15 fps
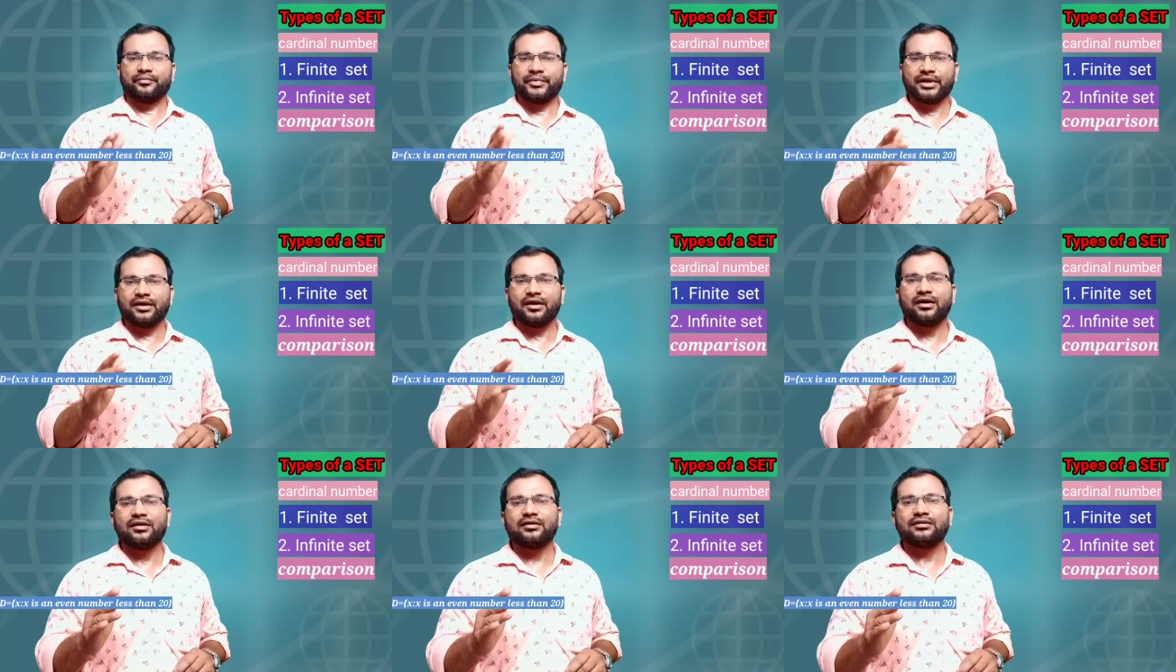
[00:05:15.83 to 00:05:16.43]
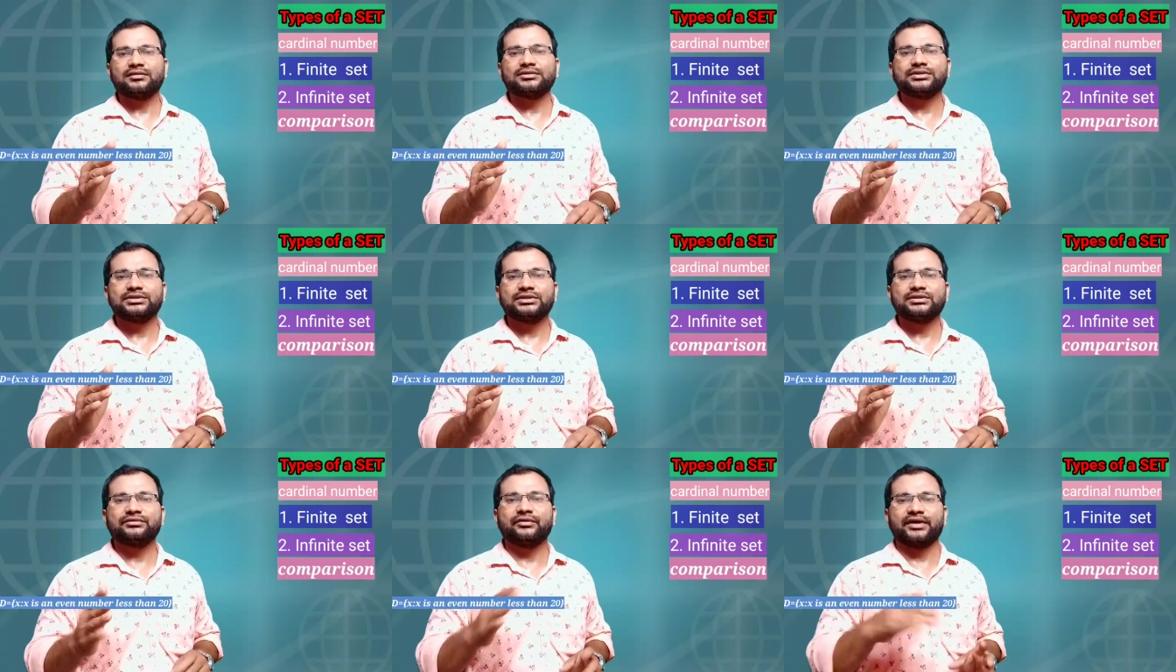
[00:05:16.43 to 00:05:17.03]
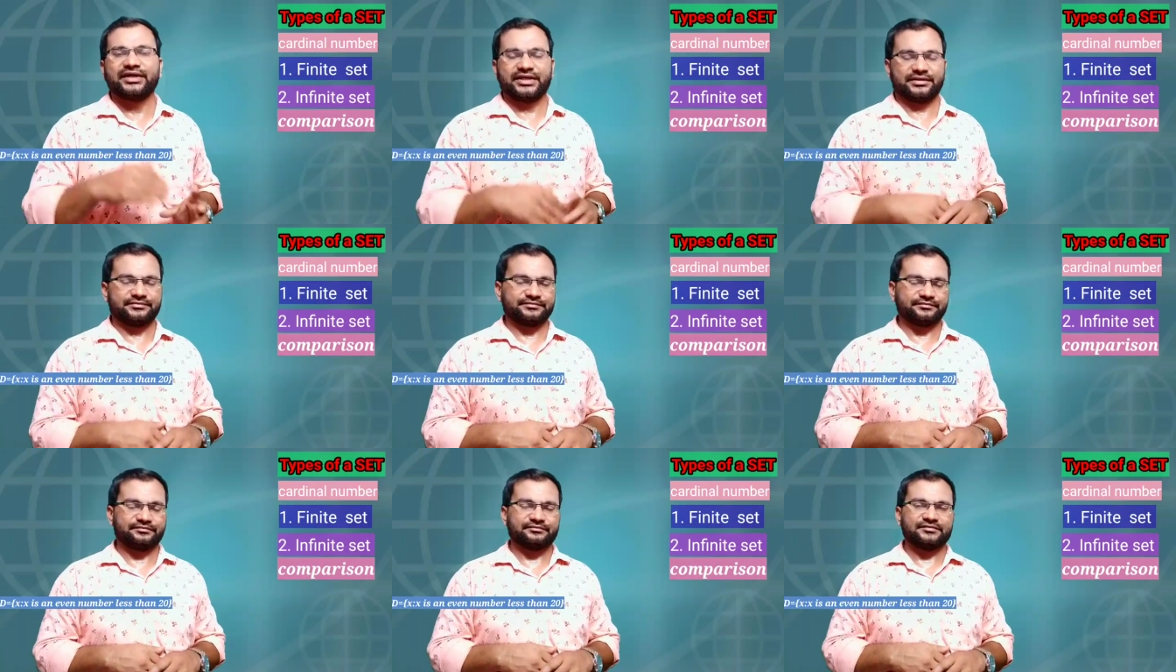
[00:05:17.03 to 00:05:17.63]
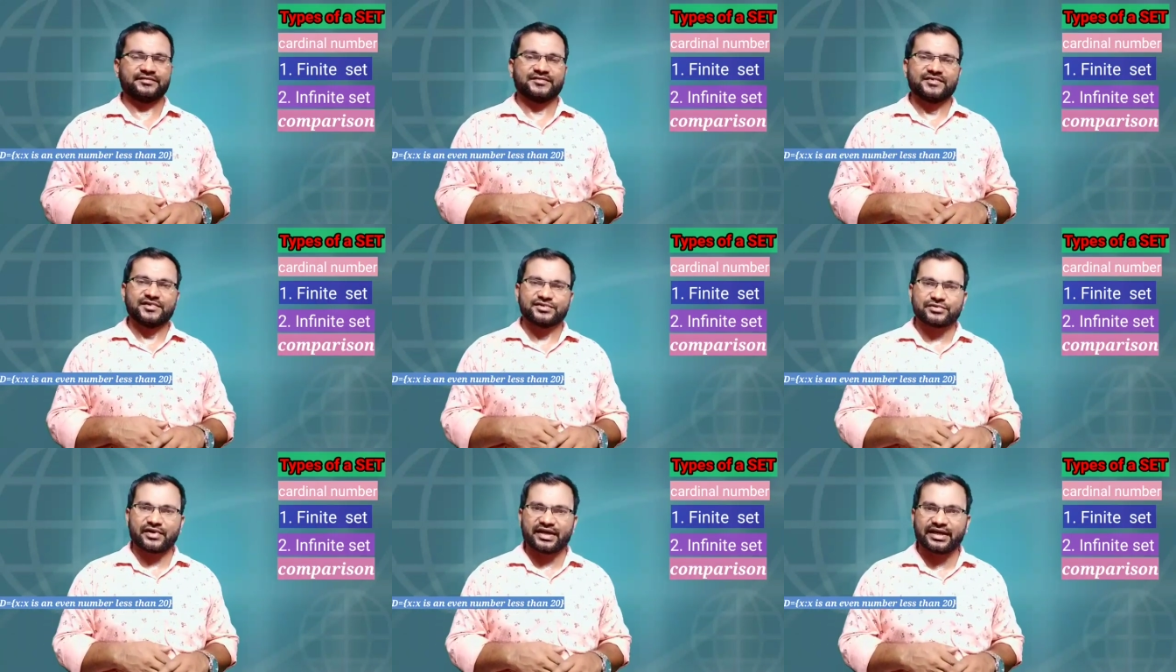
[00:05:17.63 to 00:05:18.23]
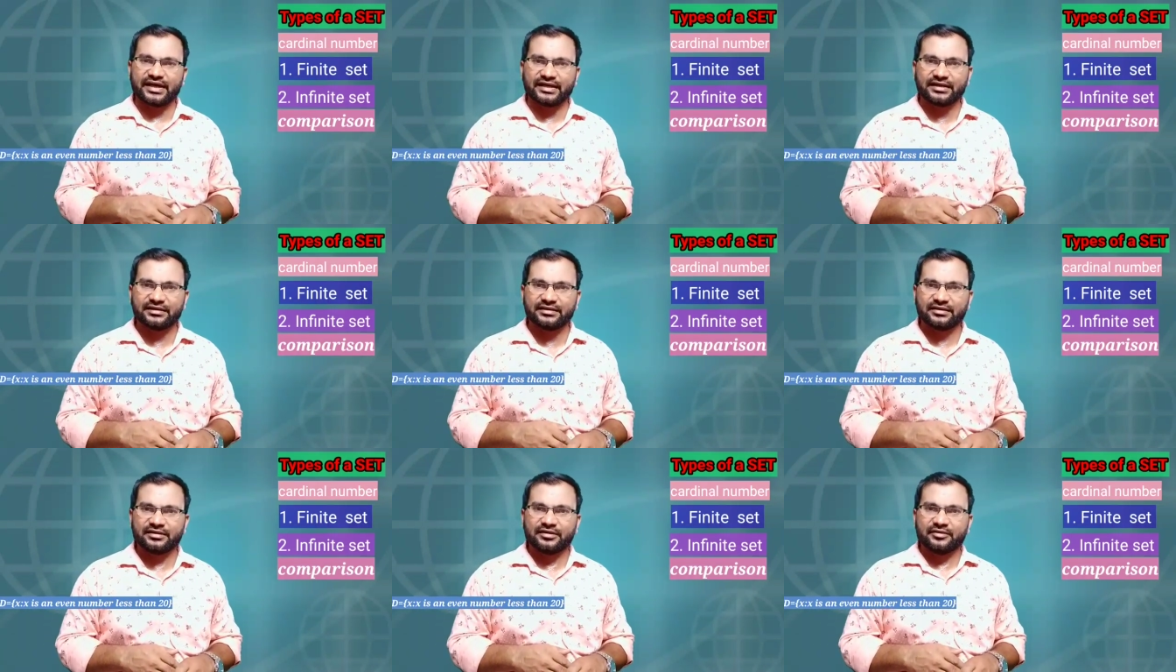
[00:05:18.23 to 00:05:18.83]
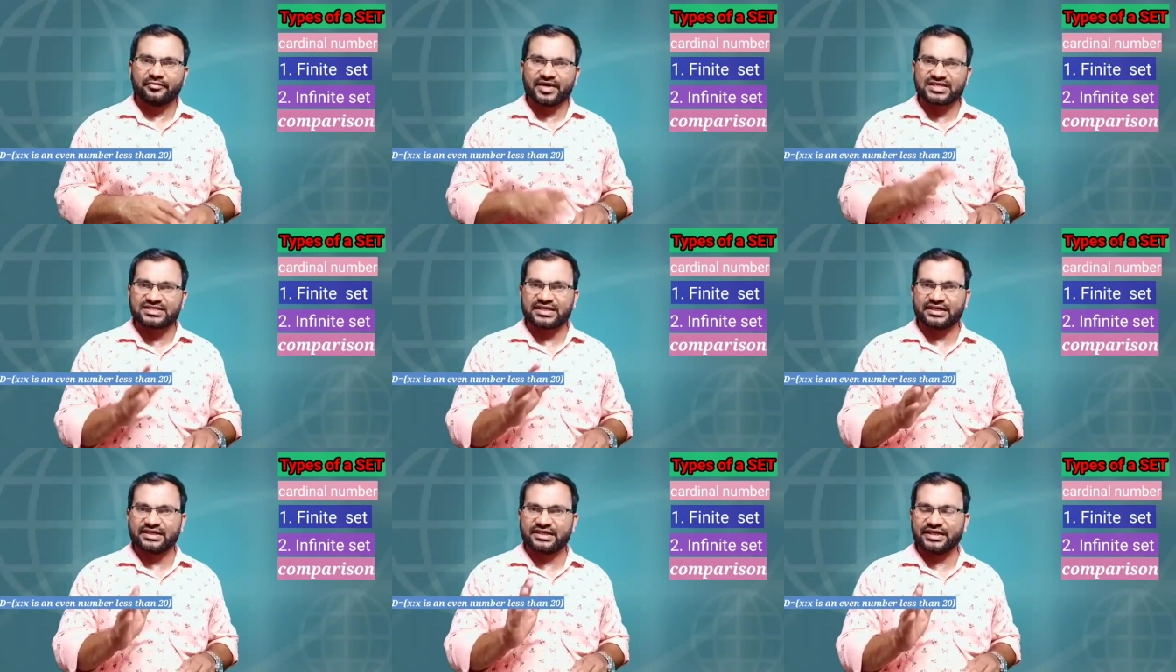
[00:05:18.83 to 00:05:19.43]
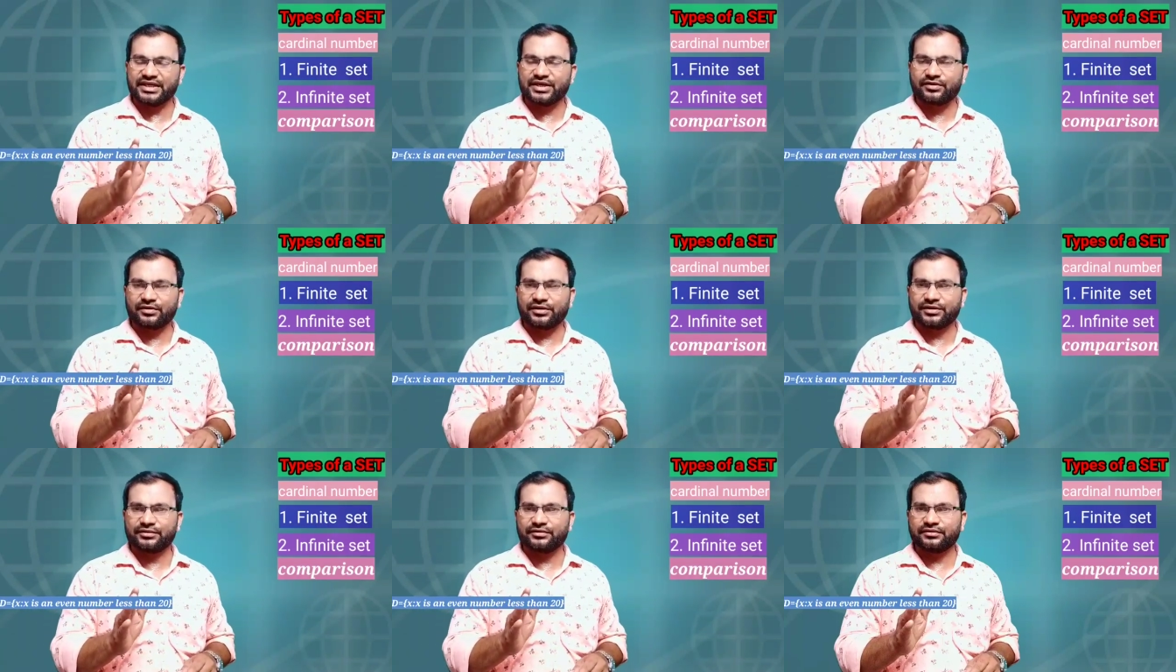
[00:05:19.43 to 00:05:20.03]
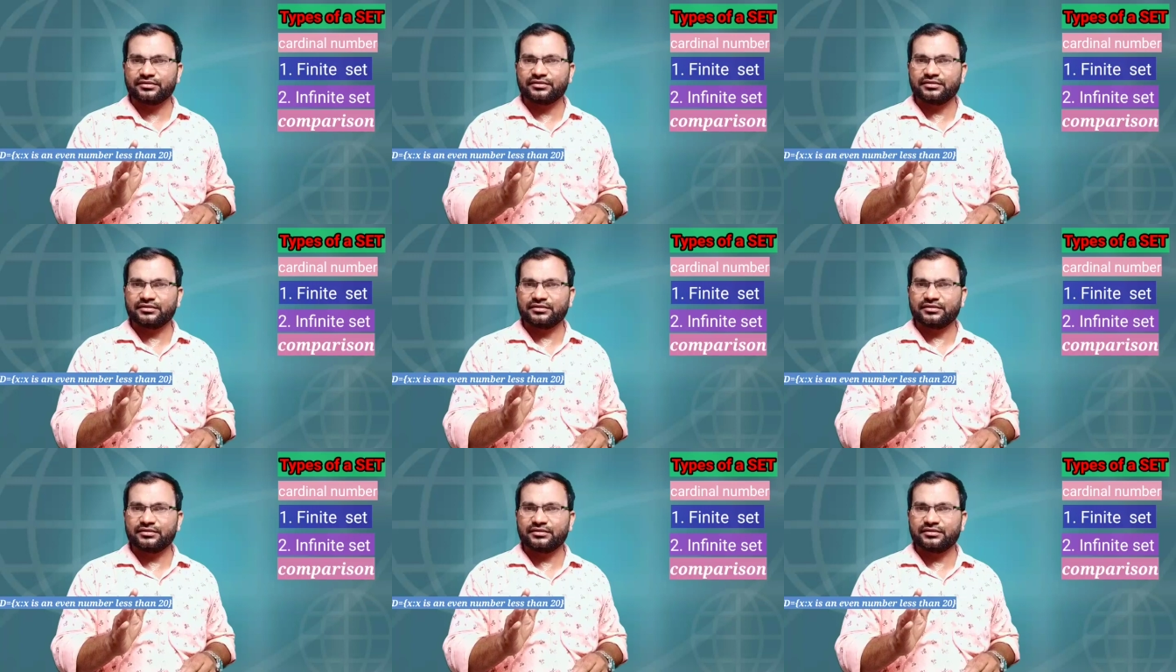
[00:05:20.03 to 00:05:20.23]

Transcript: below 20. So I get my set D equal to